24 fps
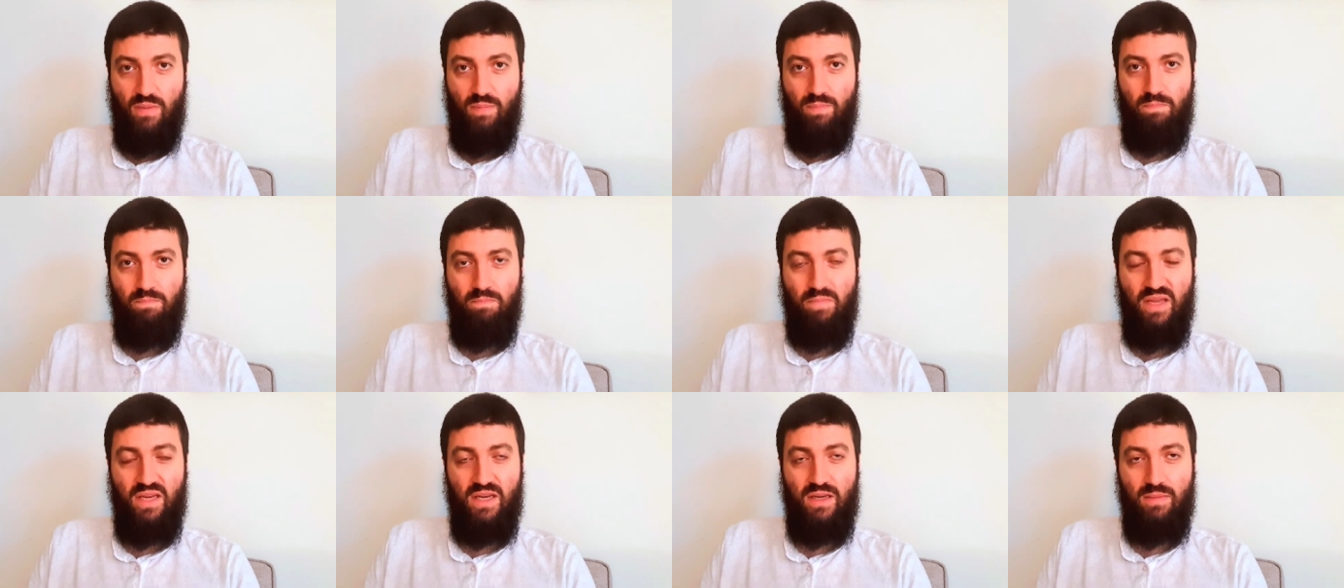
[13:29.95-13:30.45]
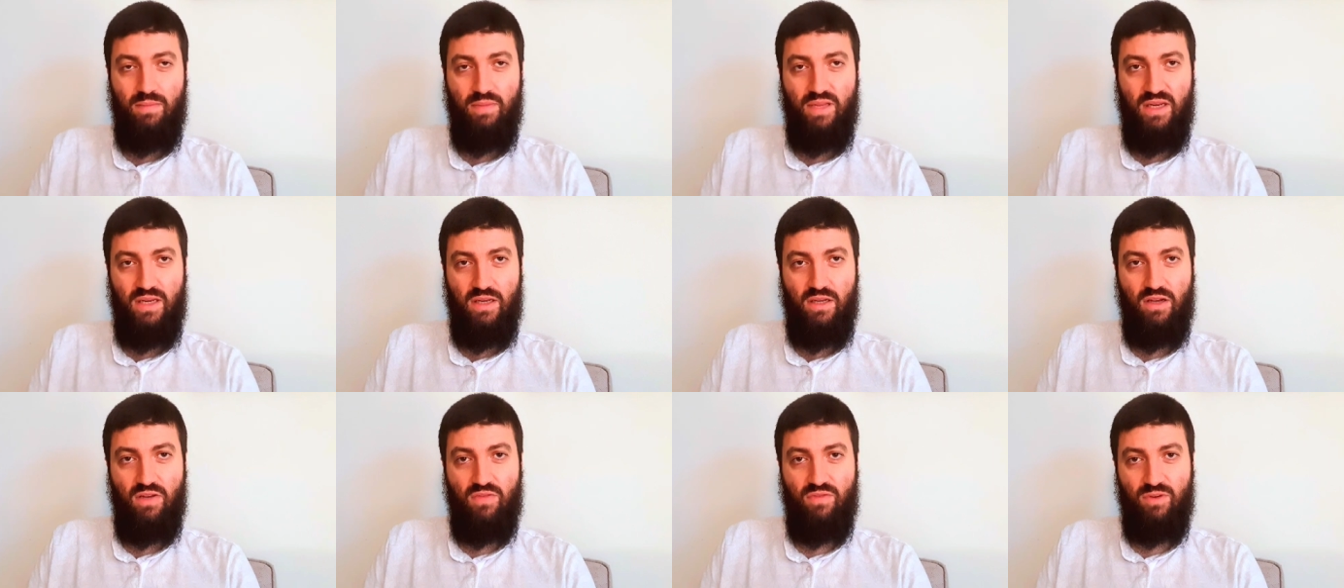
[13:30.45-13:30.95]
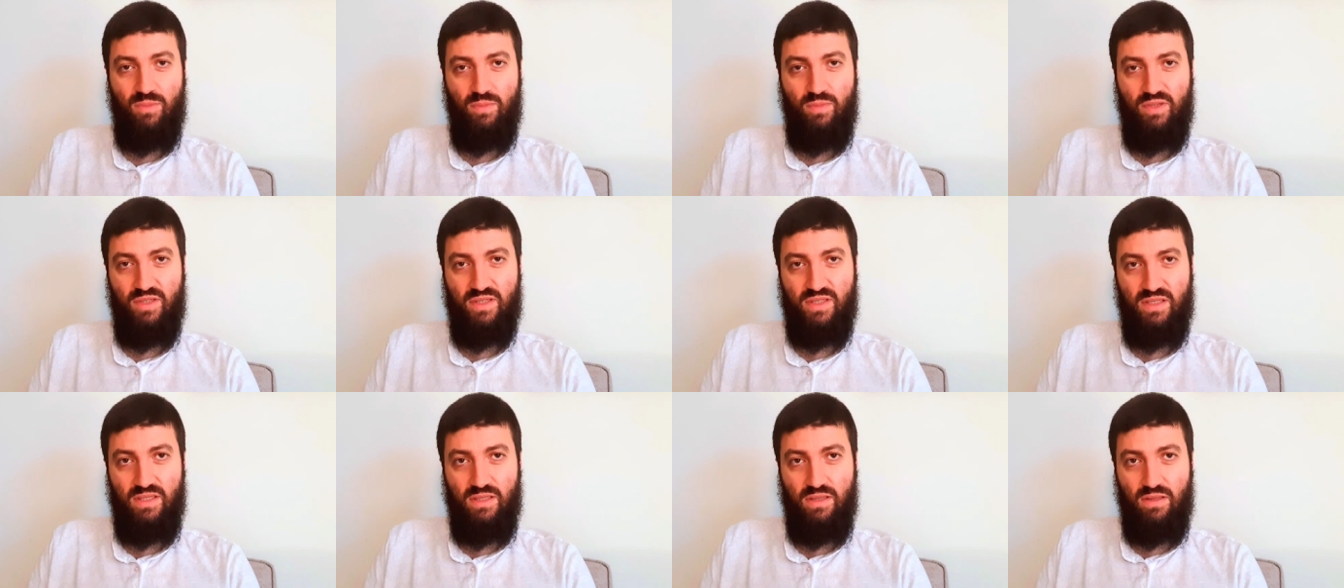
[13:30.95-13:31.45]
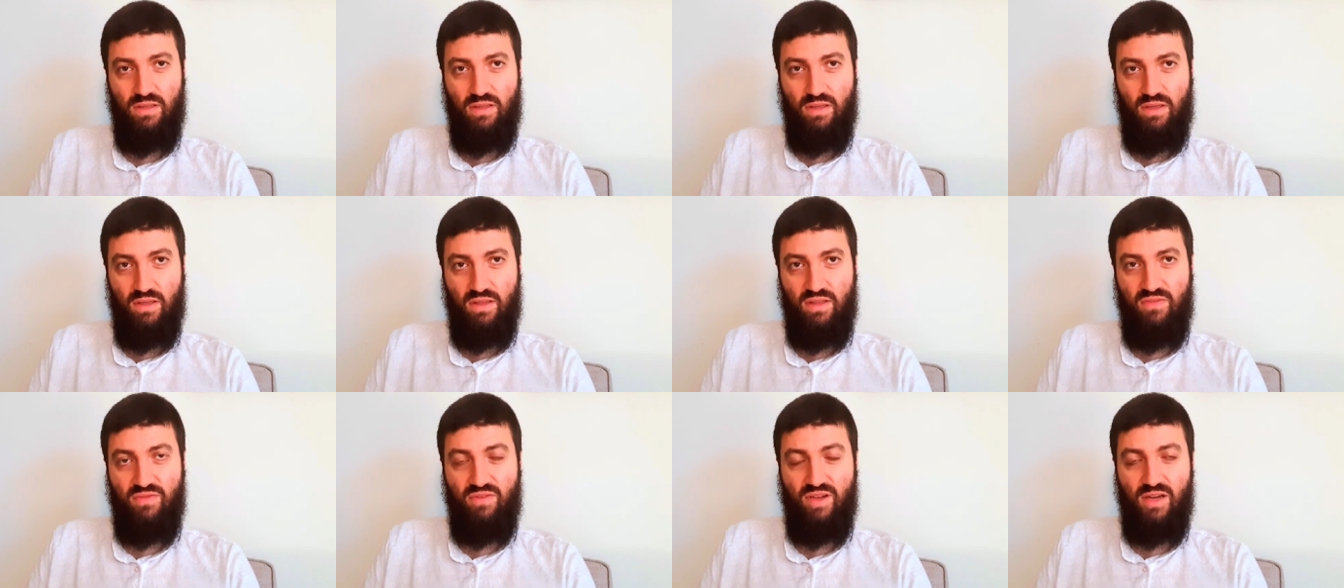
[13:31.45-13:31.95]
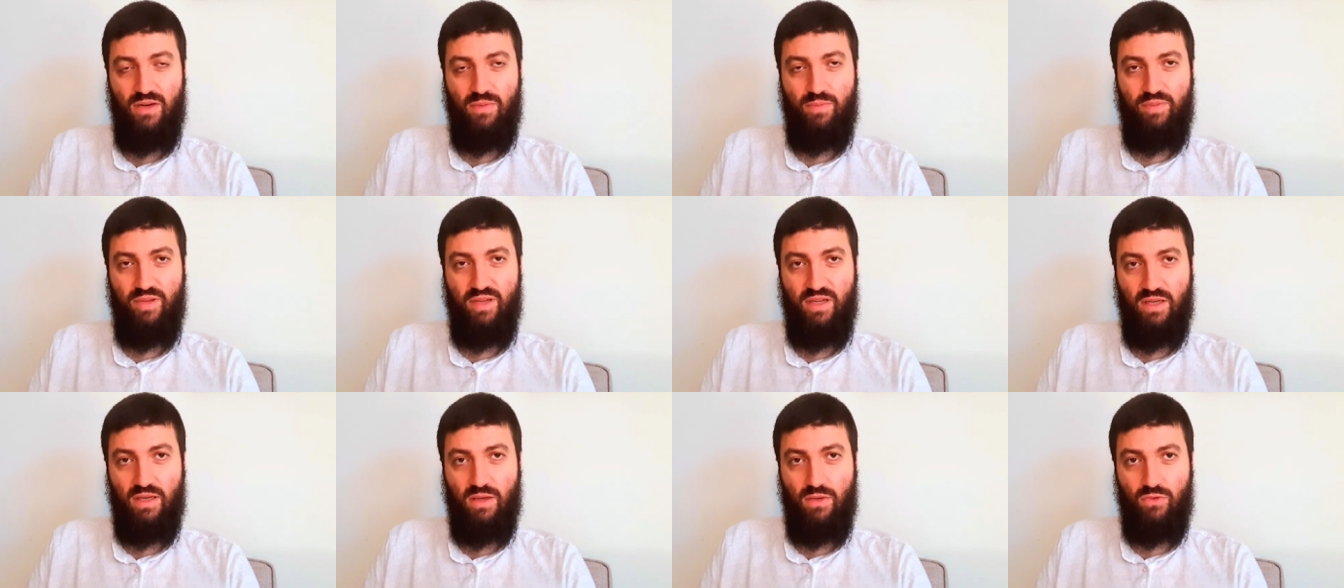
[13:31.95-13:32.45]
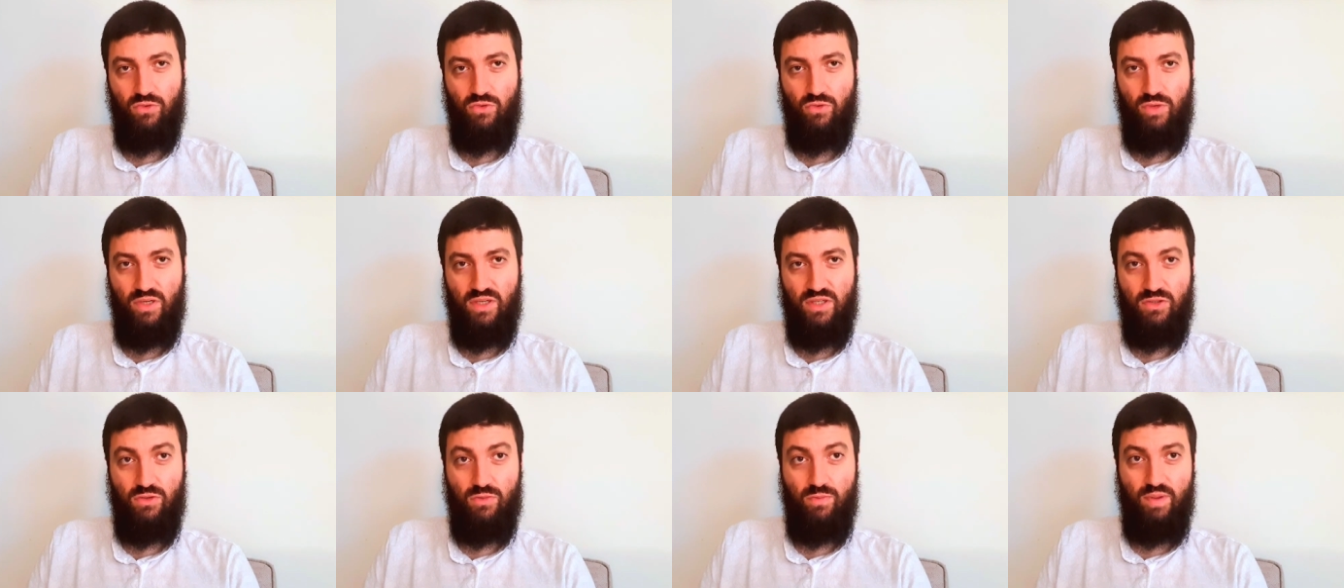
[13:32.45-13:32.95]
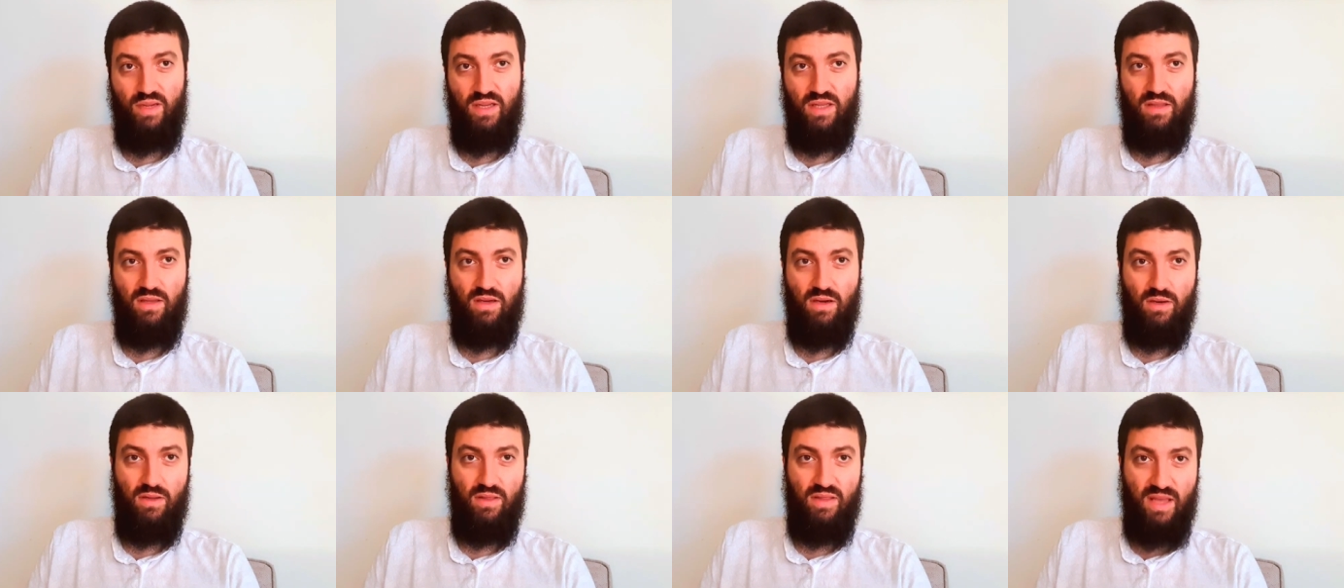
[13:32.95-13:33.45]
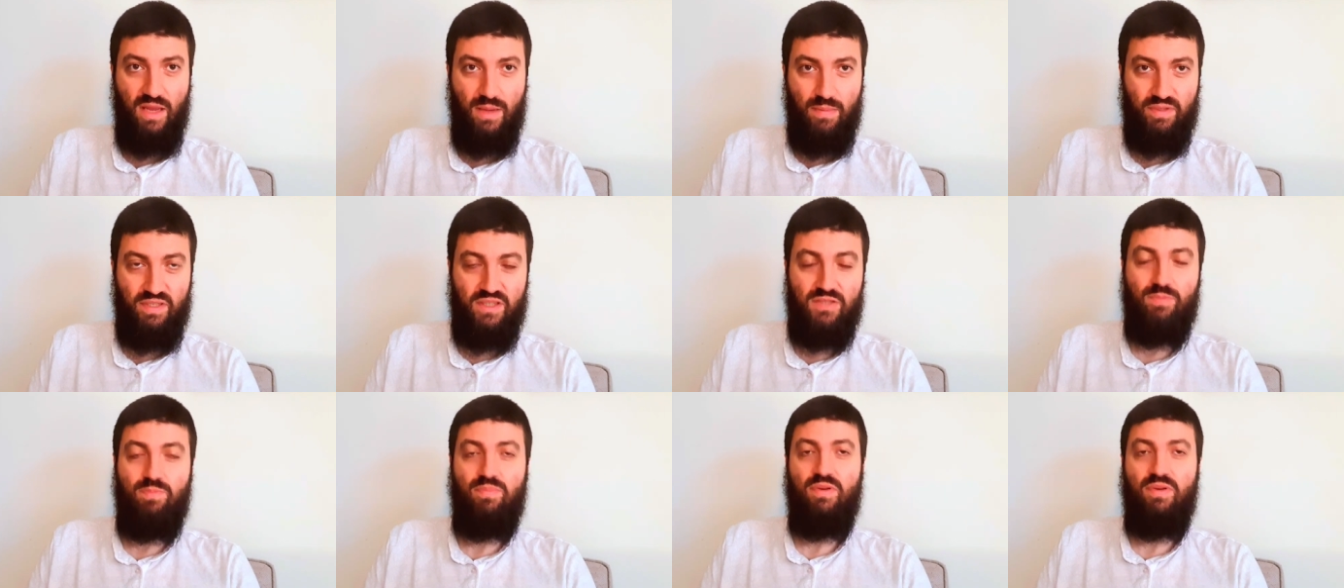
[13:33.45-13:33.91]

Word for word: many many governments in the developing countries to pay their debts